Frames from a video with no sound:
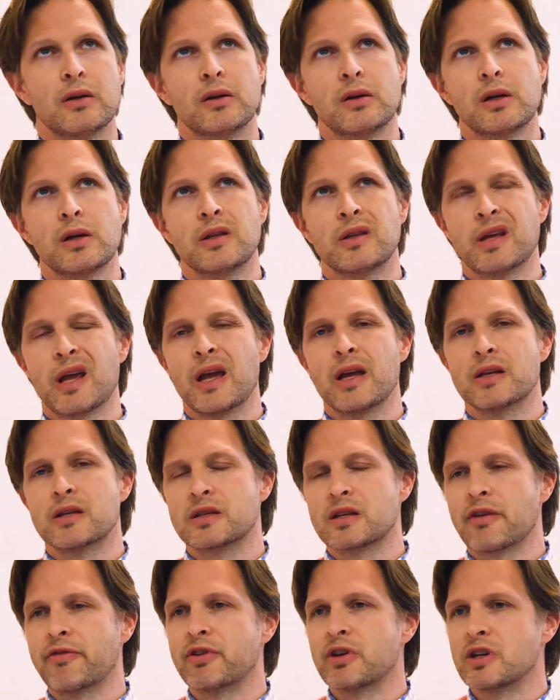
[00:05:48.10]
in the
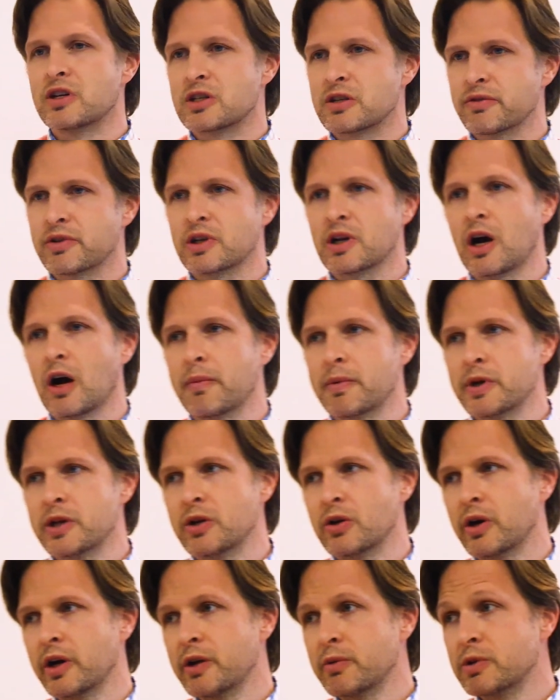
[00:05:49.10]
870s of the Common
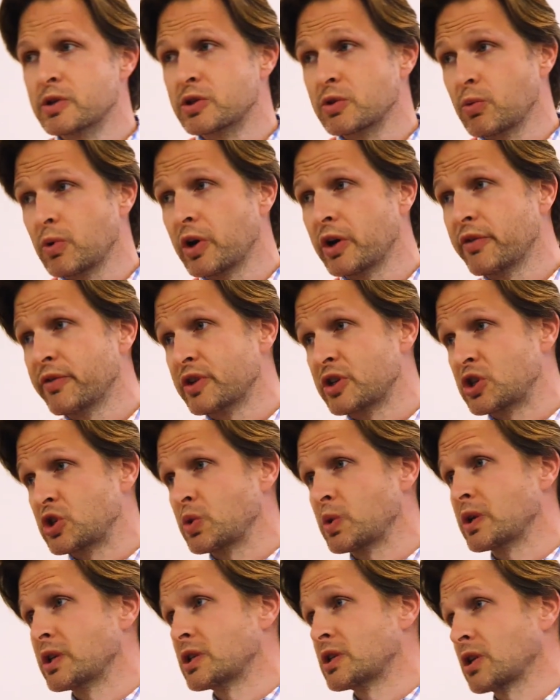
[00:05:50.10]
Era. He was one of the
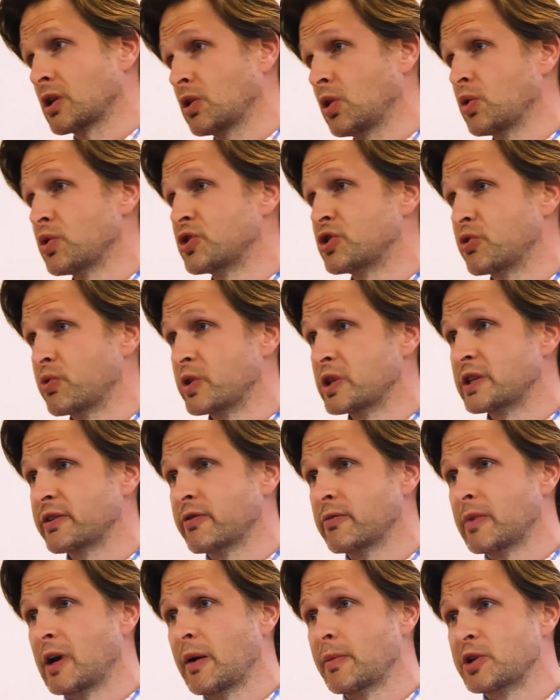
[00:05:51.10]
students, the close students of
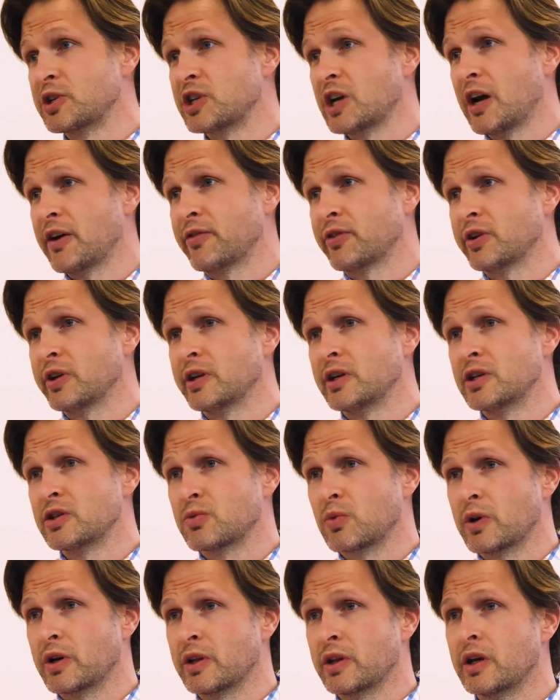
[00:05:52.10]
Imam al-Shafi'i. He's
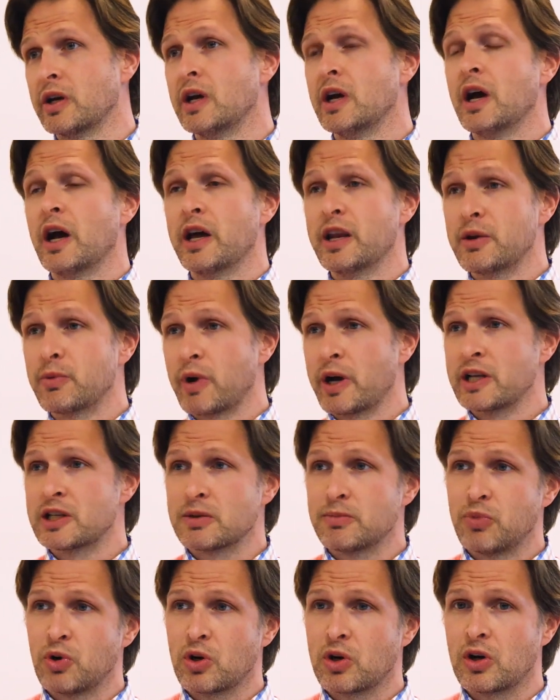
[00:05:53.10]
one of the, and he writes
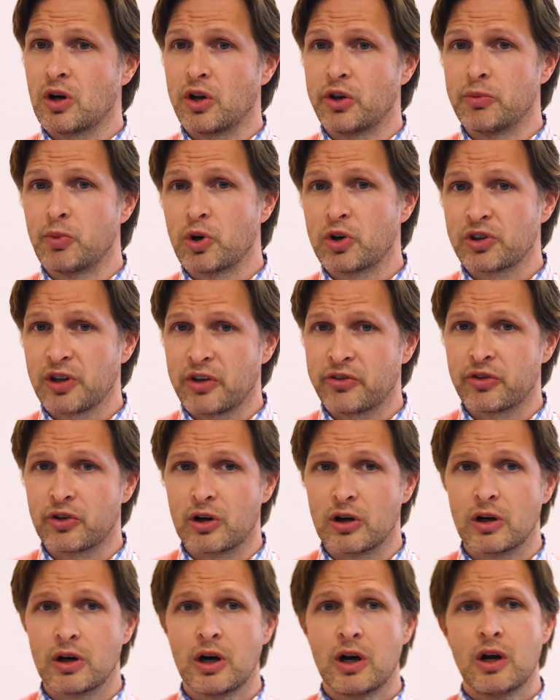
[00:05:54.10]
a book called the
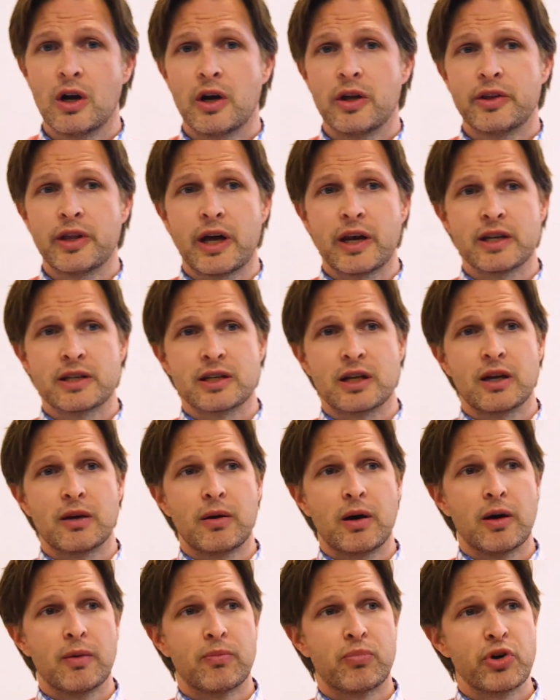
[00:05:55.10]
Mukhtasar, that is an
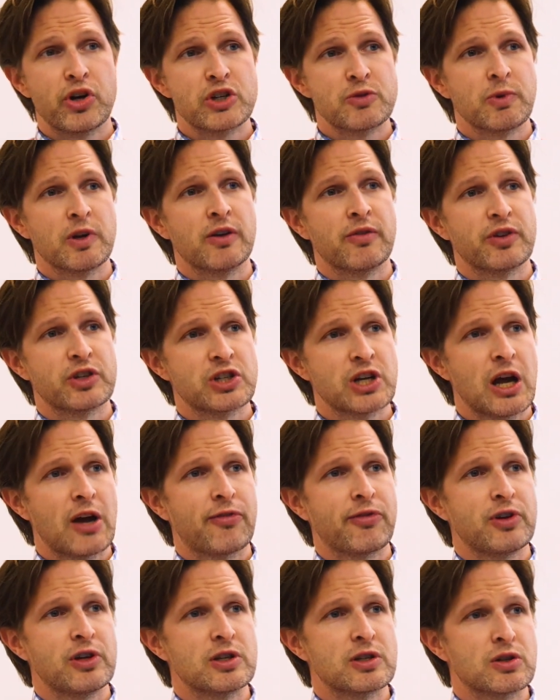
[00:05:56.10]
abridgment of a
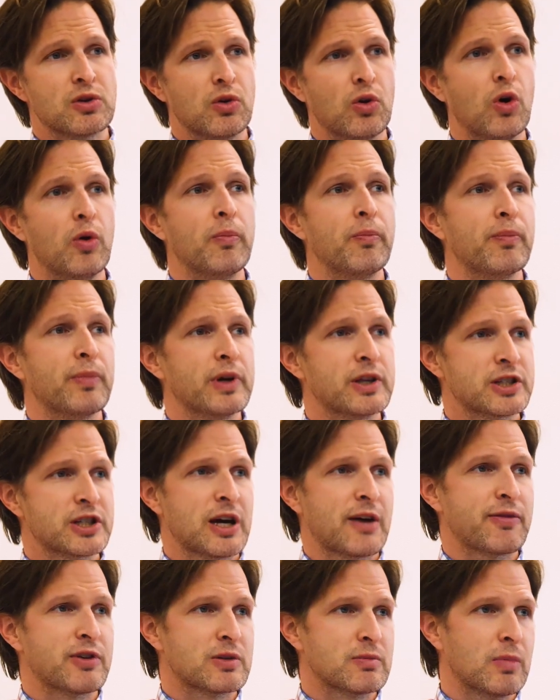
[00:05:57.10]

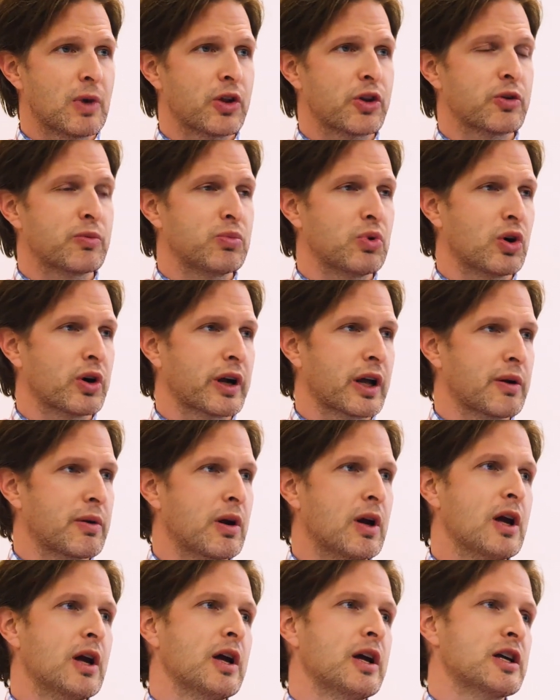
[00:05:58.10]
Shafi'i's mother book. And
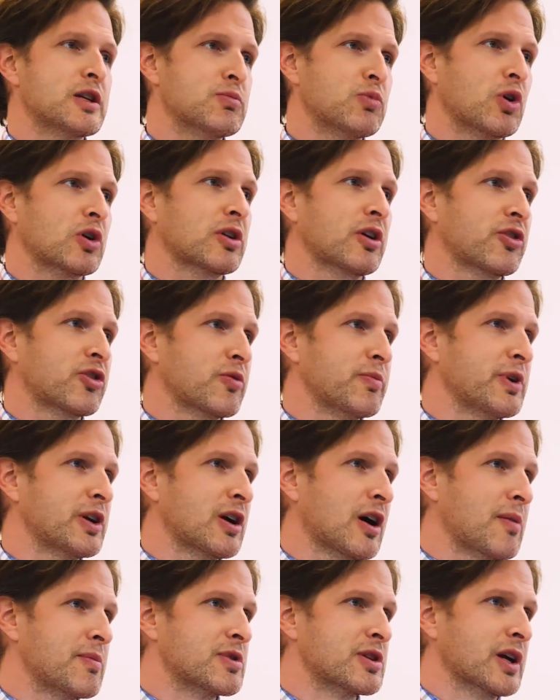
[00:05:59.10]
his Mukhtasar
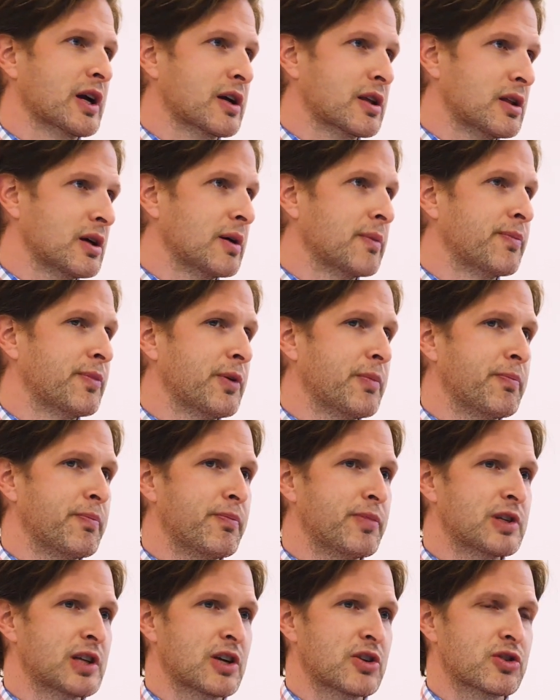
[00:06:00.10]
becomes like
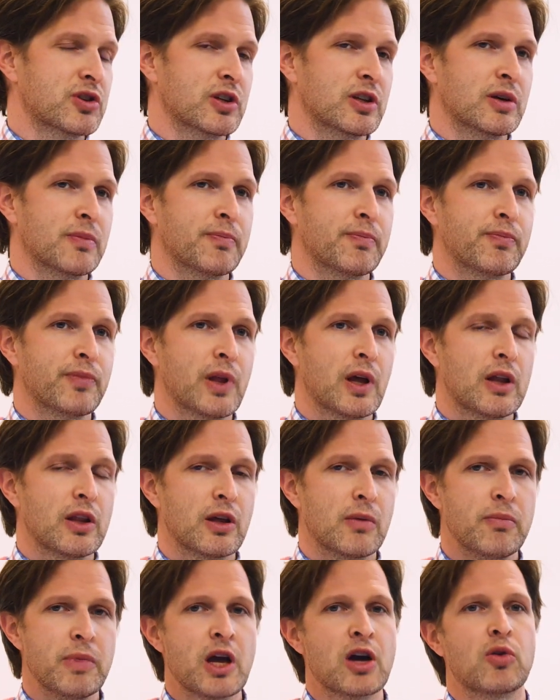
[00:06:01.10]
essentially the
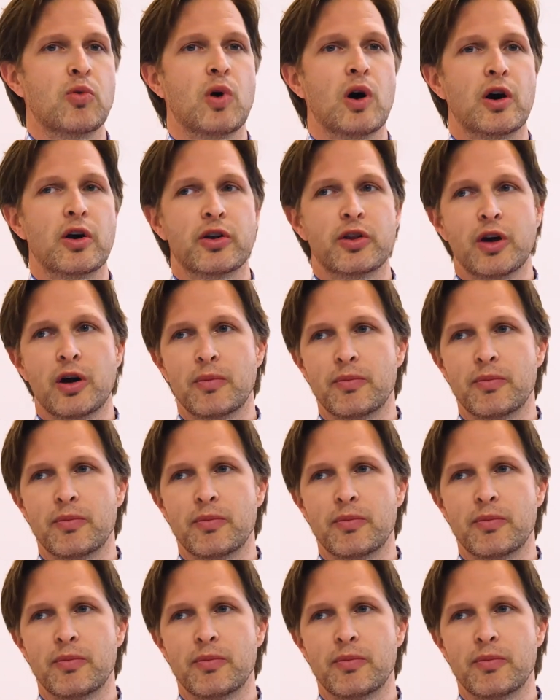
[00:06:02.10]
mihwar,